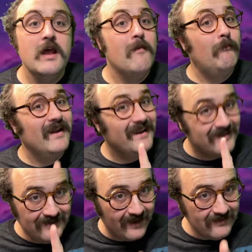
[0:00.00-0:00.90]
But it
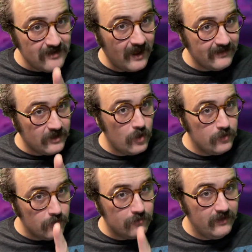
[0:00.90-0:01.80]
does not go to
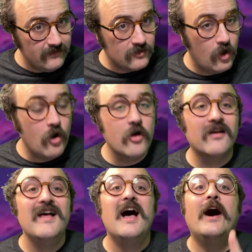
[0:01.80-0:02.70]
your discard
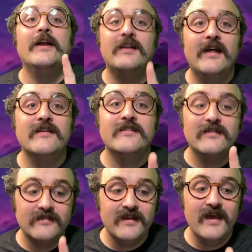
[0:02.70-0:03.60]
unless it
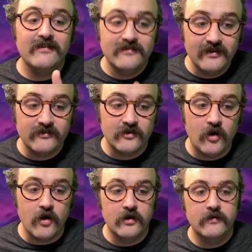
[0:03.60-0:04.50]
says
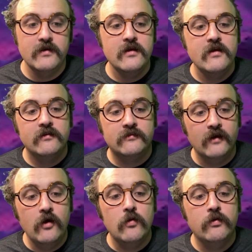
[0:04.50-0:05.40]
discard.
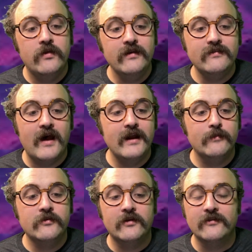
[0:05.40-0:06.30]
So this item's
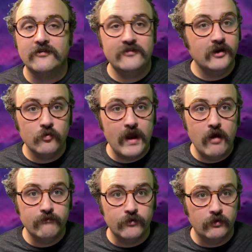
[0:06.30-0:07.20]
going to stick
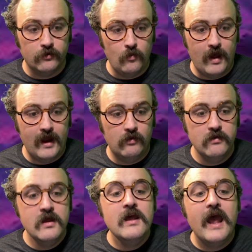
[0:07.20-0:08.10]
around for a little while,
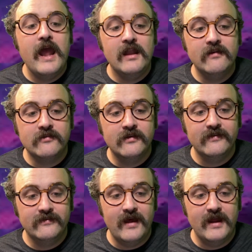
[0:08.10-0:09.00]
and it's going to
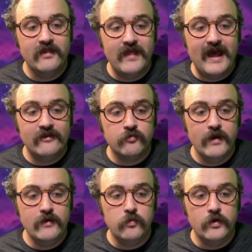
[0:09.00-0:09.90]
say, that's
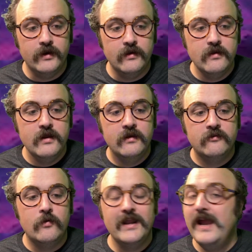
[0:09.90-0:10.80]
Redwood. So
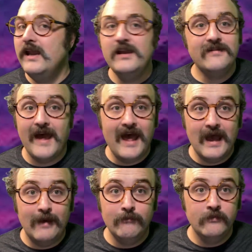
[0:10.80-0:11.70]
at any
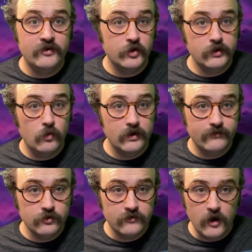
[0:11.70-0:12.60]
time during one of
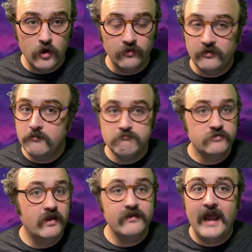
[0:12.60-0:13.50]
your turns,
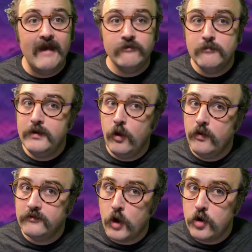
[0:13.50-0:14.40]
doesn't have to be on the
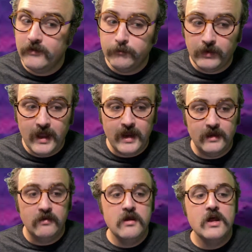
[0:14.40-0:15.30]
turn it's played,
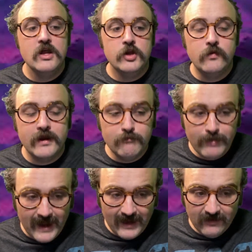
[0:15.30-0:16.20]
you can
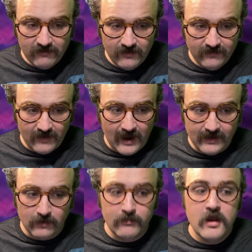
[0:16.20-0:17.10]
banish this
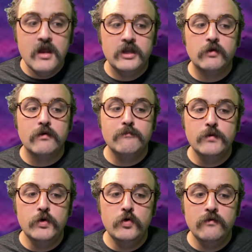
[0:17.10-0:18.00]
item to
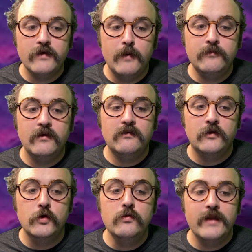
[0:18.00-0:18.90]
remove up to
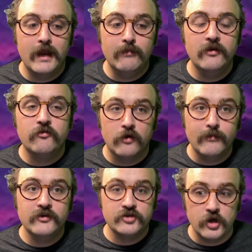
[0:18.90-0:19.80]
2 damage from a
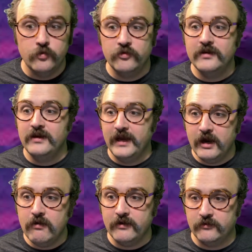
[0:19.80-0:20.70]
chosen
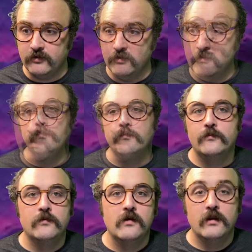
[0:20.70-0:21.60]
character.
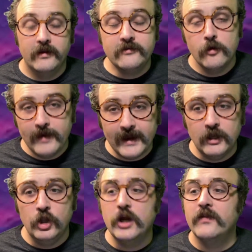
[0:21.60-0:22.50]
Let's go back and
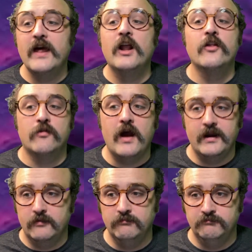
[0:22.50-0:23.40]
look at that other item.